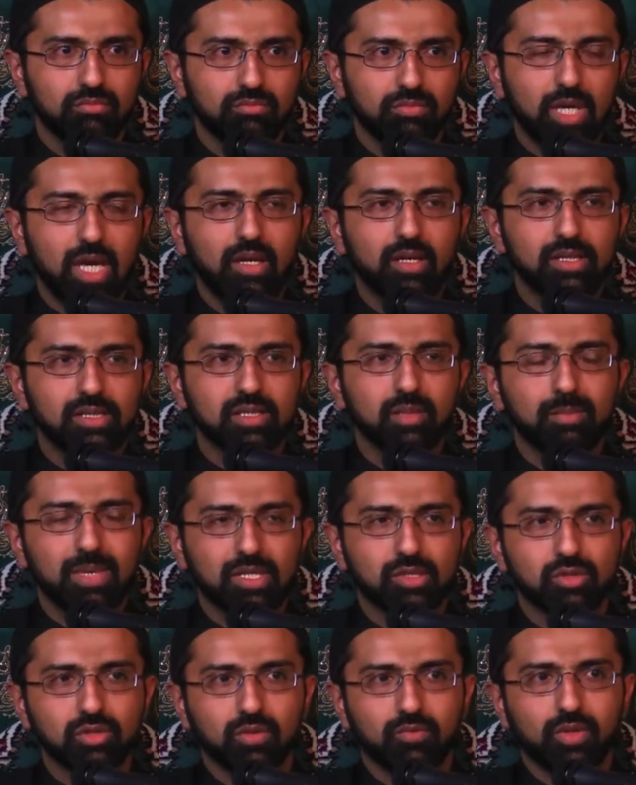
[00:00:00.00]
That is the
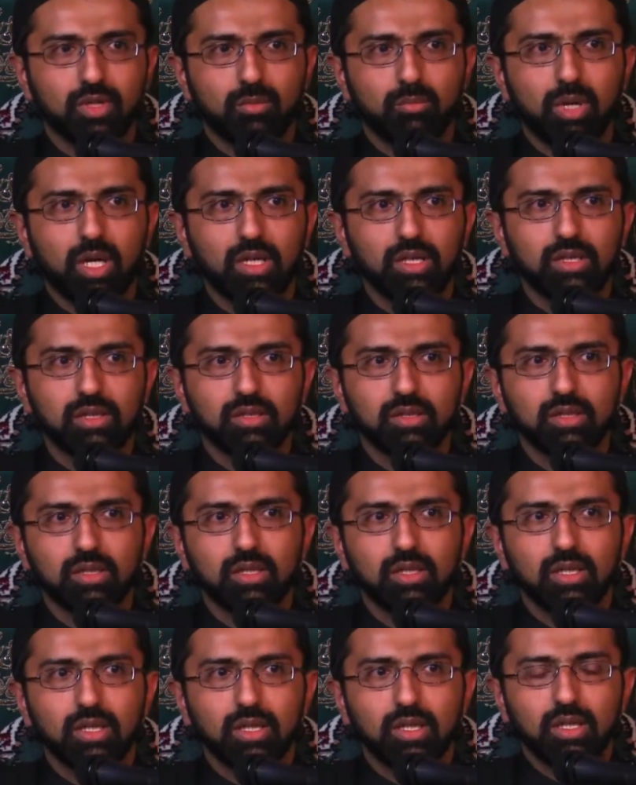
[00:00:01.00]
message of Arbaeen.
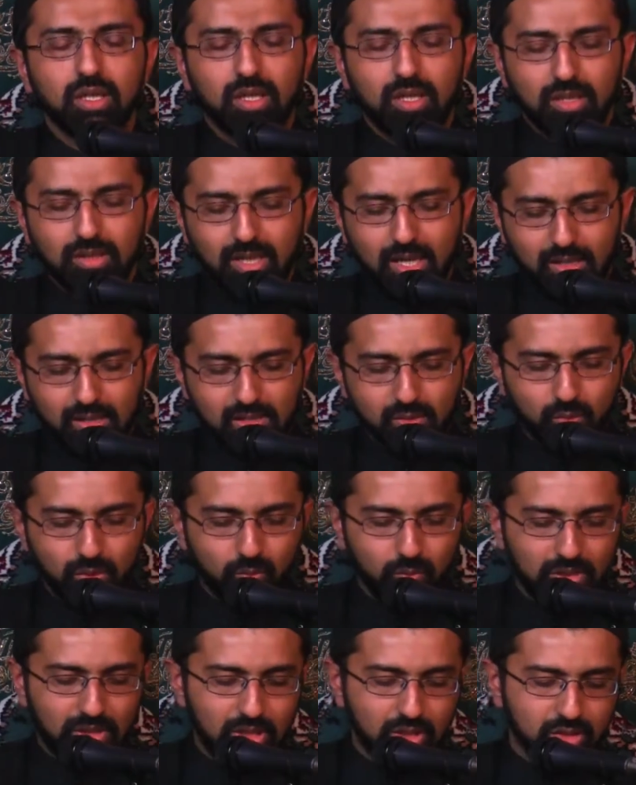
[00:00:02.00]
That is what
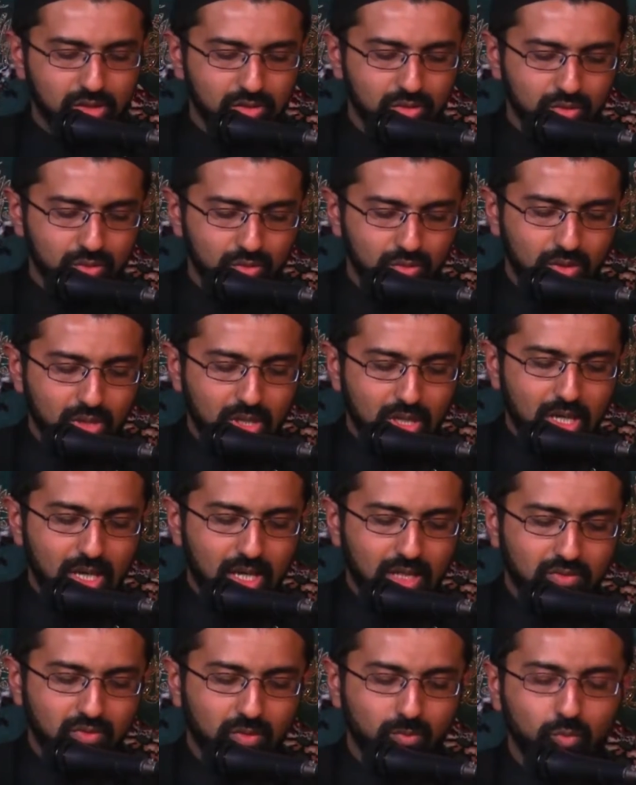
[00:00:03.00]
we need to do
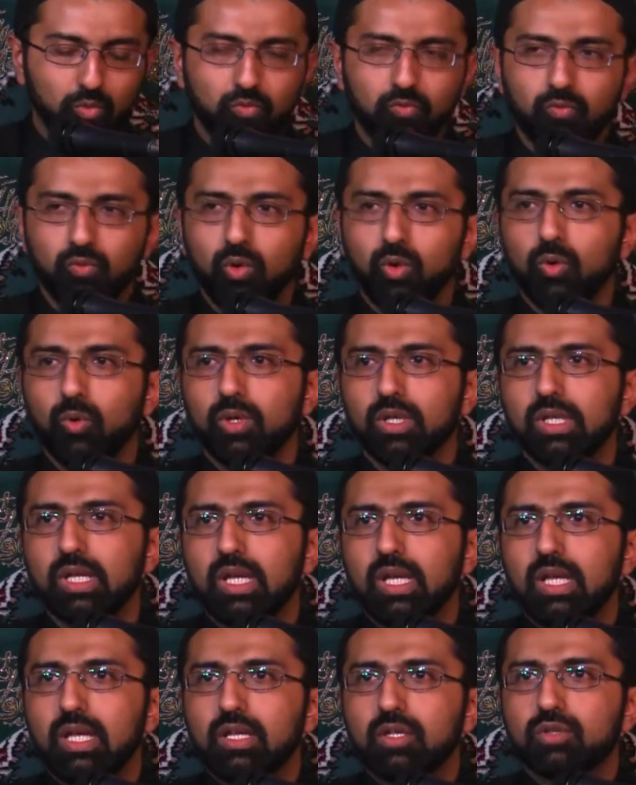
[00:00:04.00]
as we move forward.
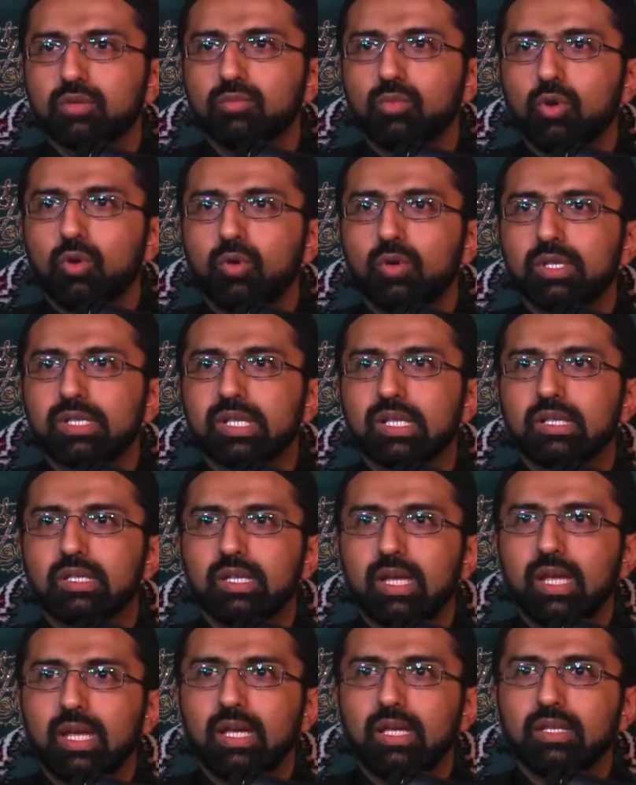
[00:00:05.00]
Tomorrow is a
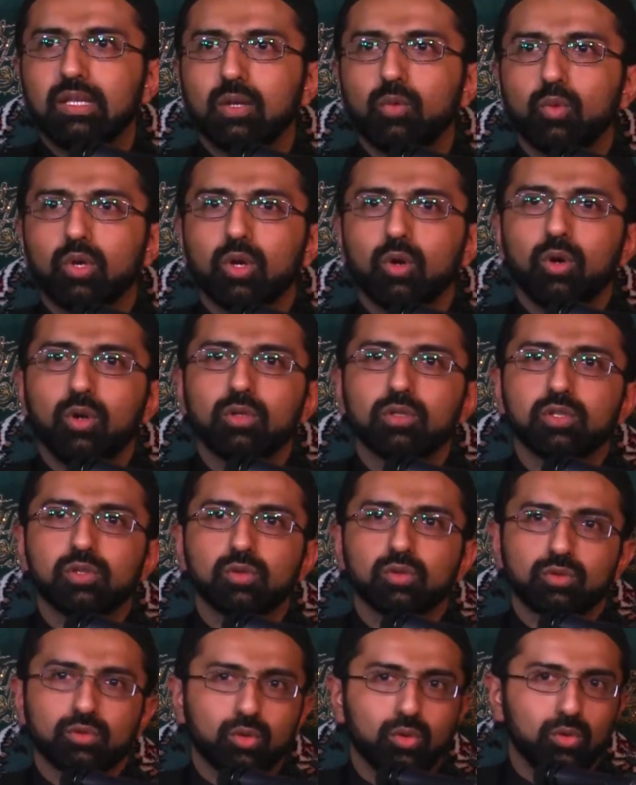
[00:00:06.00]
day that we are
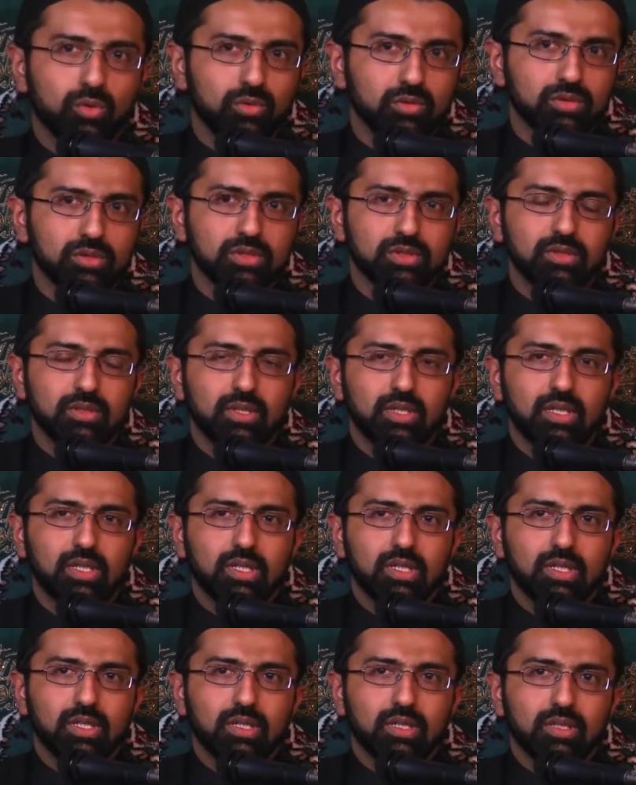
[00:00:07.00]
also told
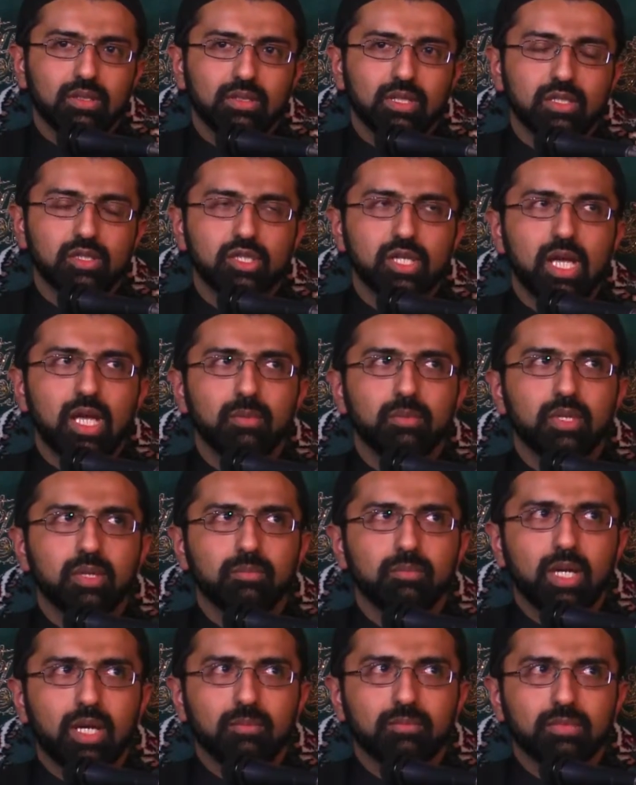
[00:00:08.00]
that Jabir
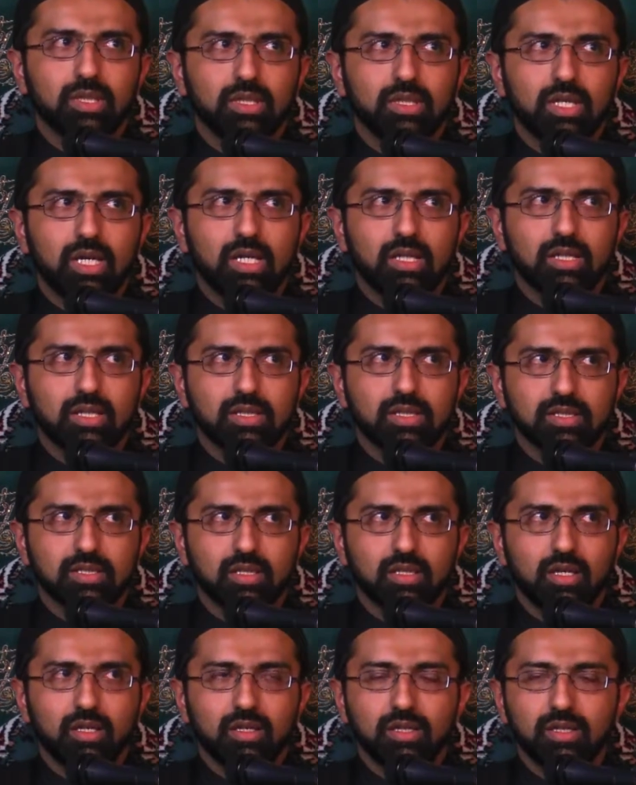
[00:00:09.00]
ibn Abdullah
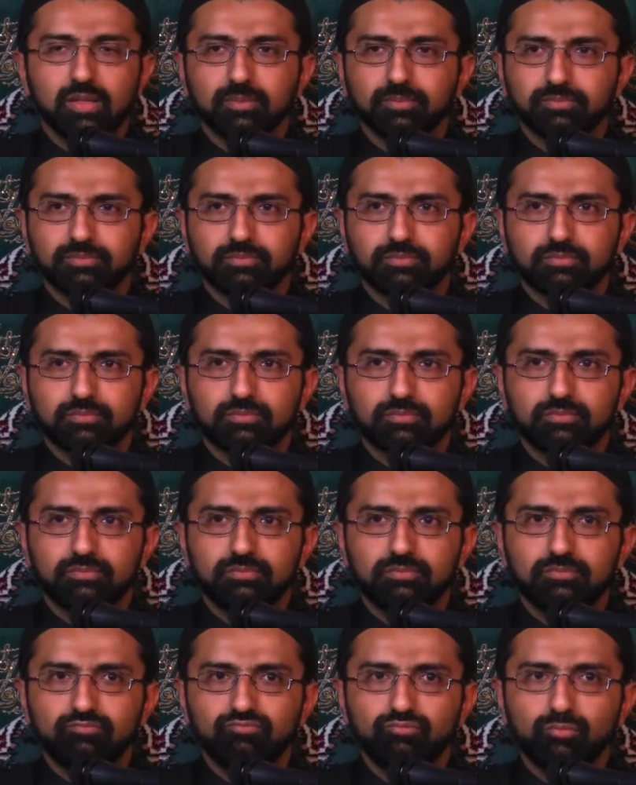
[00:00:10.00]
al-Ansari,
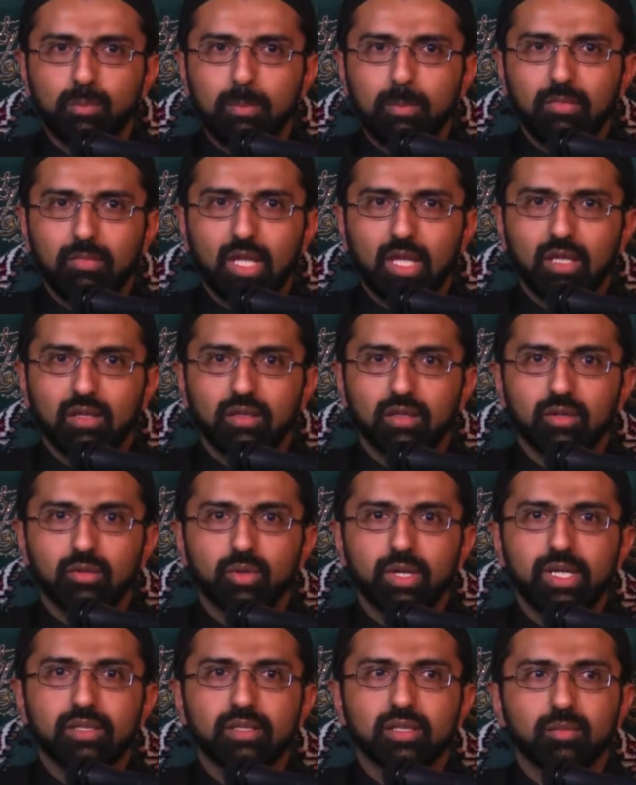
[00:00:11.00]
the
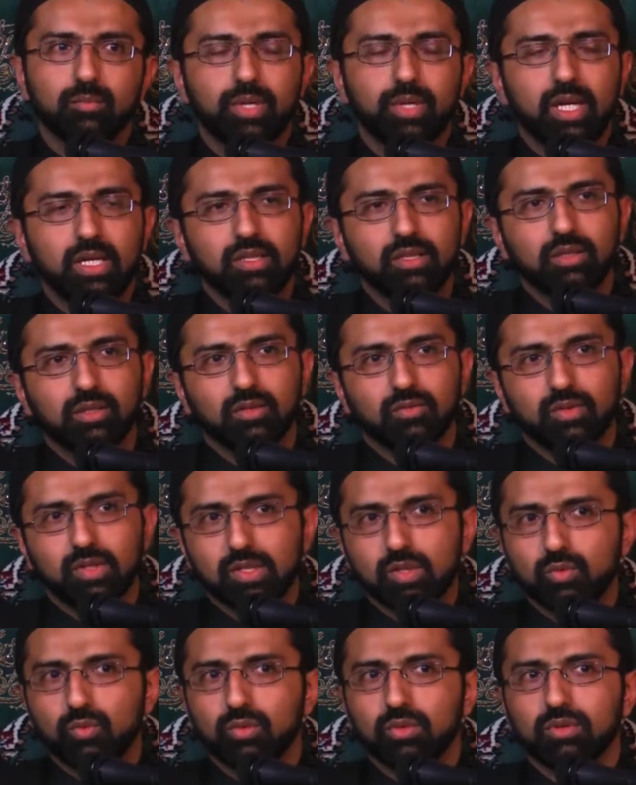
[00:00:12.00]
great companion of
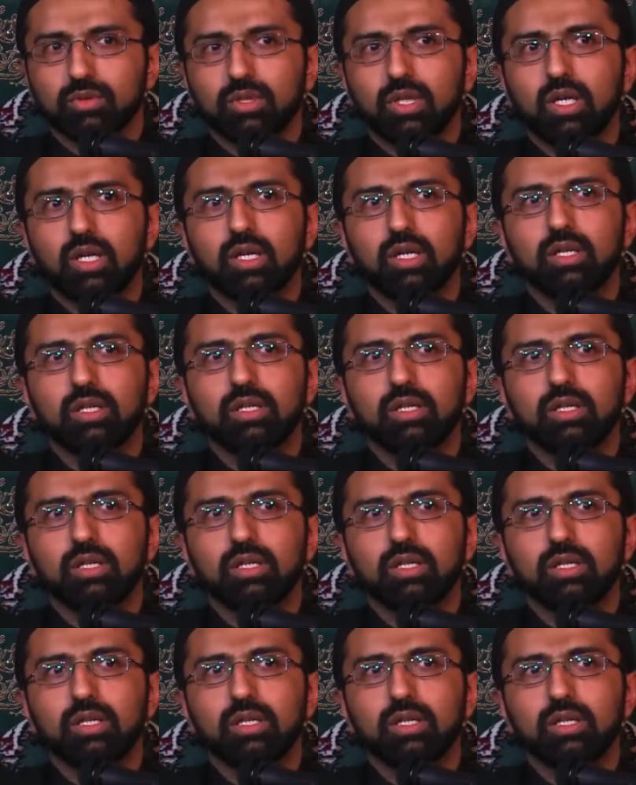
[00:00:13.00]
Rasulullah,